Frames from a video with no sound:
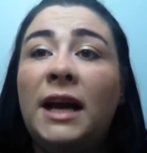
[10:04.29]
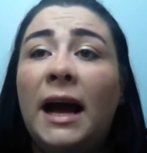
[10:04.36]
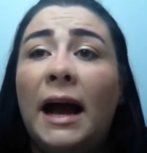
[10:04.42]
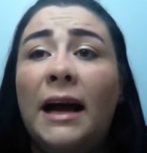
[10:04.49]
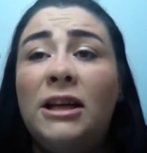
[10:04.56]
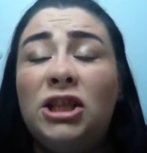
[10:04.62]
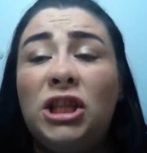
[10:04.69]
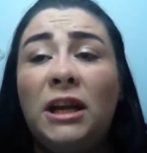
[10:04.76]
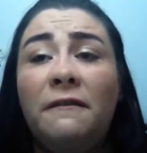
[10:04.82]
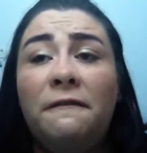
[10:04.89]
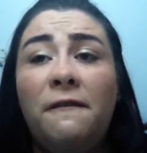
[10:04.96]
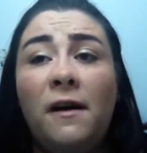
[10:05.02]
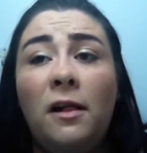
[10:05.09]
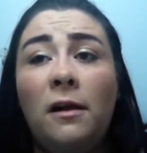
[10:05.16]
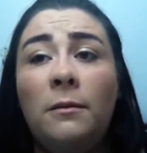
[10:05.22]
I actually
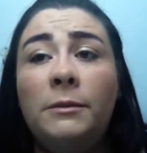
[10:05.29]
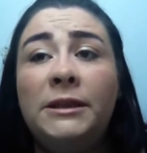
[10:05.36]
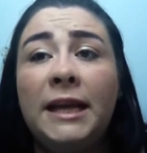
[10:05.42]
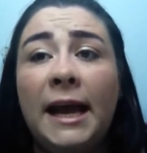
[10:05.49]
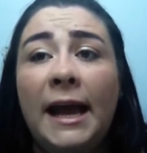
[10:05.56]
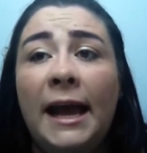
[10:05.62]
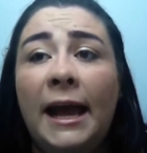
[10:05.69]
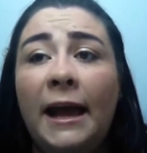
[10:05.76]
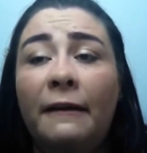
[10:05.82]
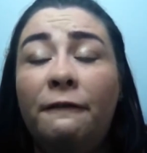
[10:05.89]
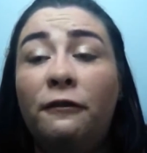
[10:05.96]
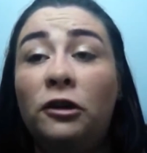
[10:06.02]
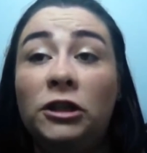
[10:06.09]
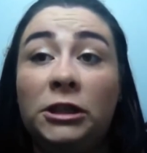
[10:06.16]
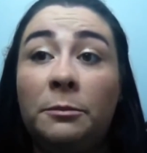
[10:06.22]
filmed a
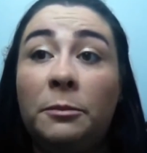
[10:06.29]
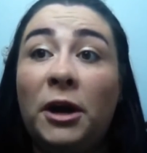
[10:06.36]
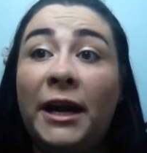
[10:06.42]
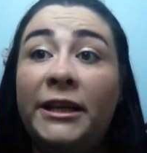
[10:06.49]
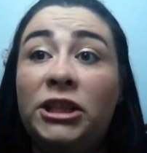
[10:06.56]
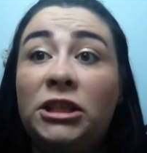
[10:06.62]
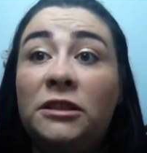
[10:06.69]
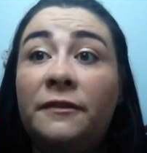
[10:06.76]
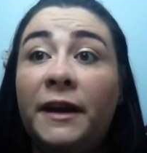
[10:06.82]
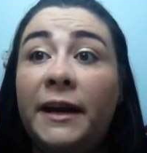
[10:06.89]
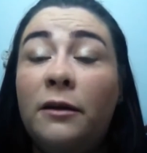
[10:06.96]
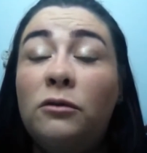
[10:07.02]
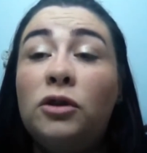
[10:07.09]
first impressions video,